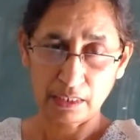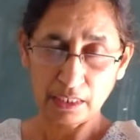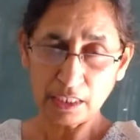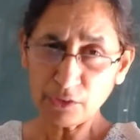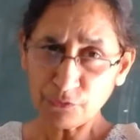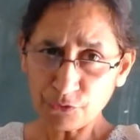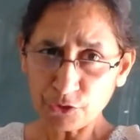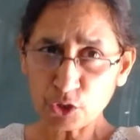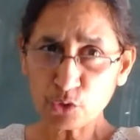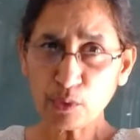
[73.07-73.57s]

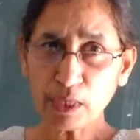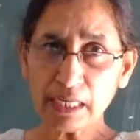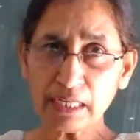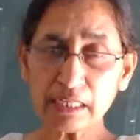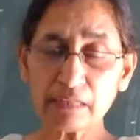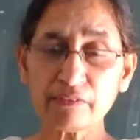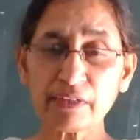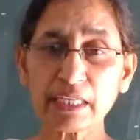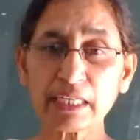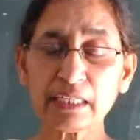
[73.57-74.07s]
If you are
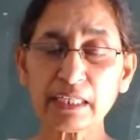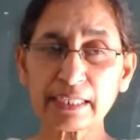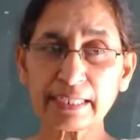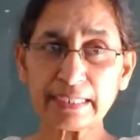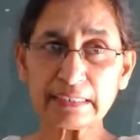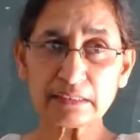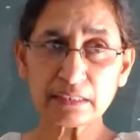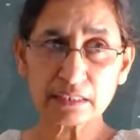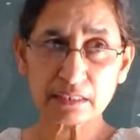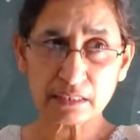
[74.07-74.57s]
living in a
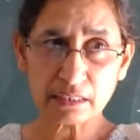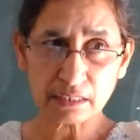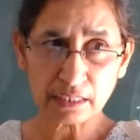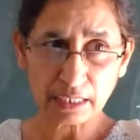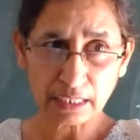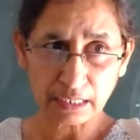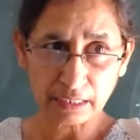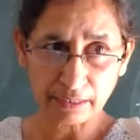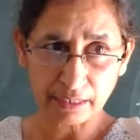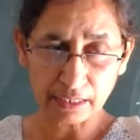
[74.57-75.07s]
congested
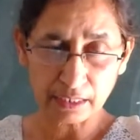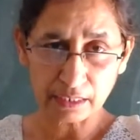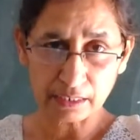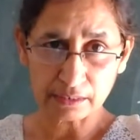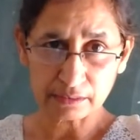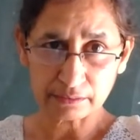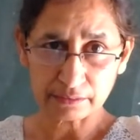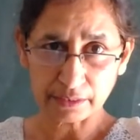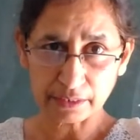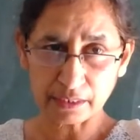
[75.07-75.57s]

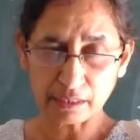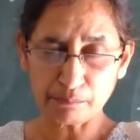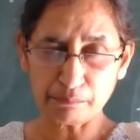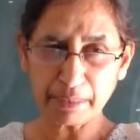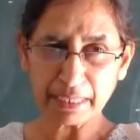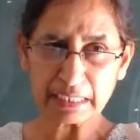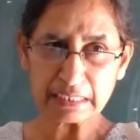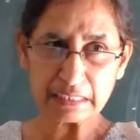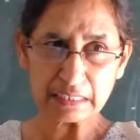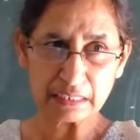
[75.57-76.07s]
area, in a
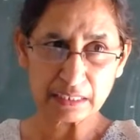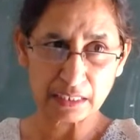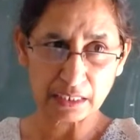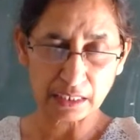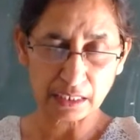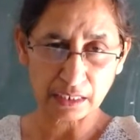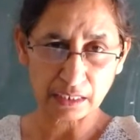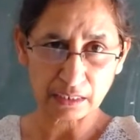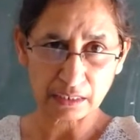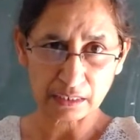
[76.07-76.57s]
big
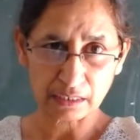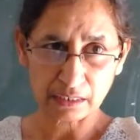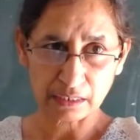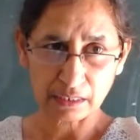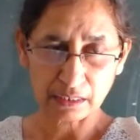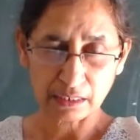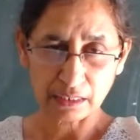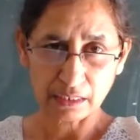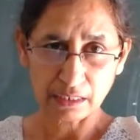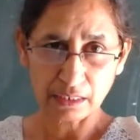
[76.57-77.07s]
city,
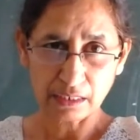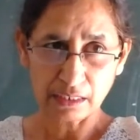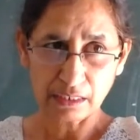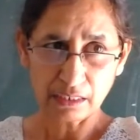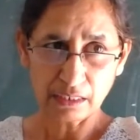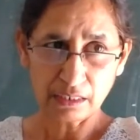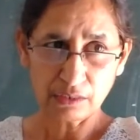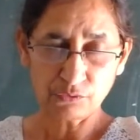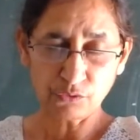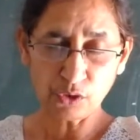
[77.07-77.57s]

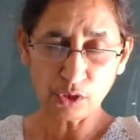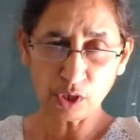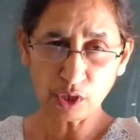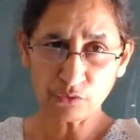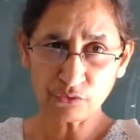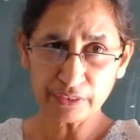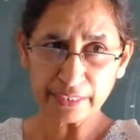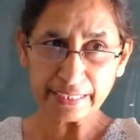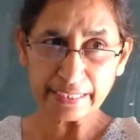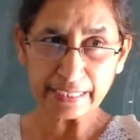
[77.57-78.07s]
full
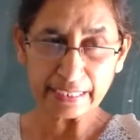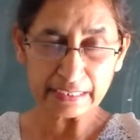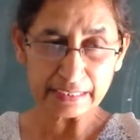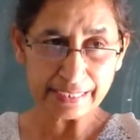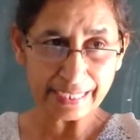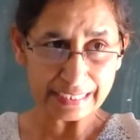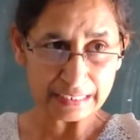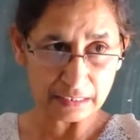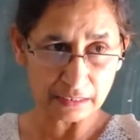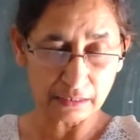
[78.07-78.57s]
of din and
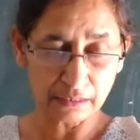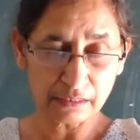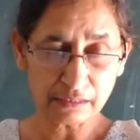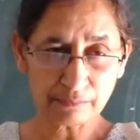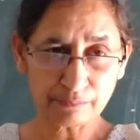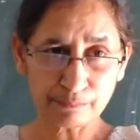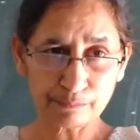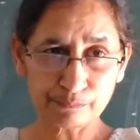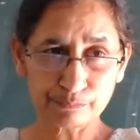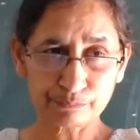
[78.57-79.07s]

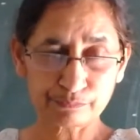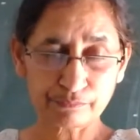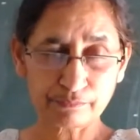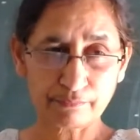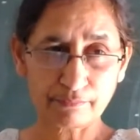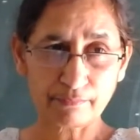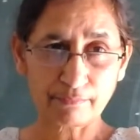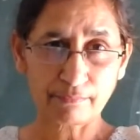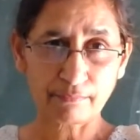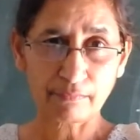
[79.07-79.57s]
dazzle,
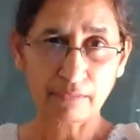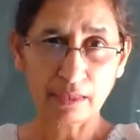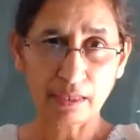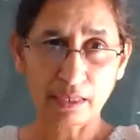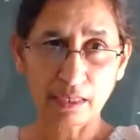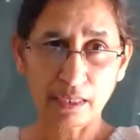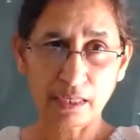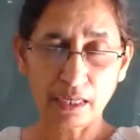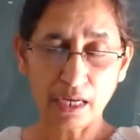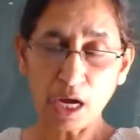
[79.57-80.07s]

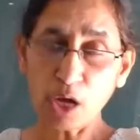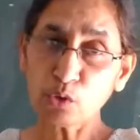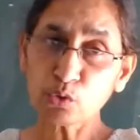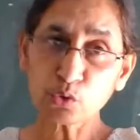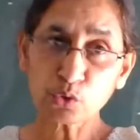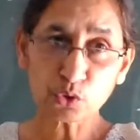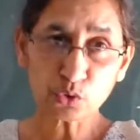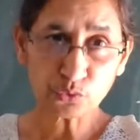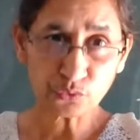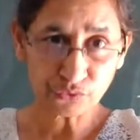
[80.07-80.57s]
how
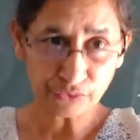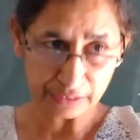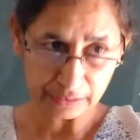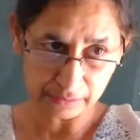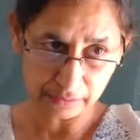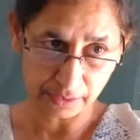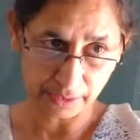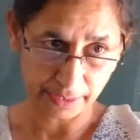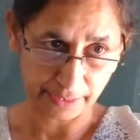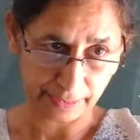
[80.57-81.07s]
do you
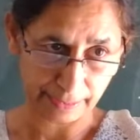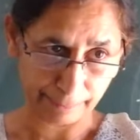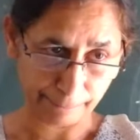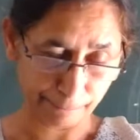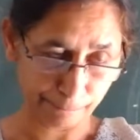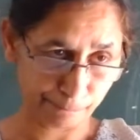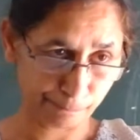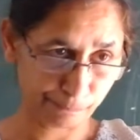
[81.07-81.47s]
feel there?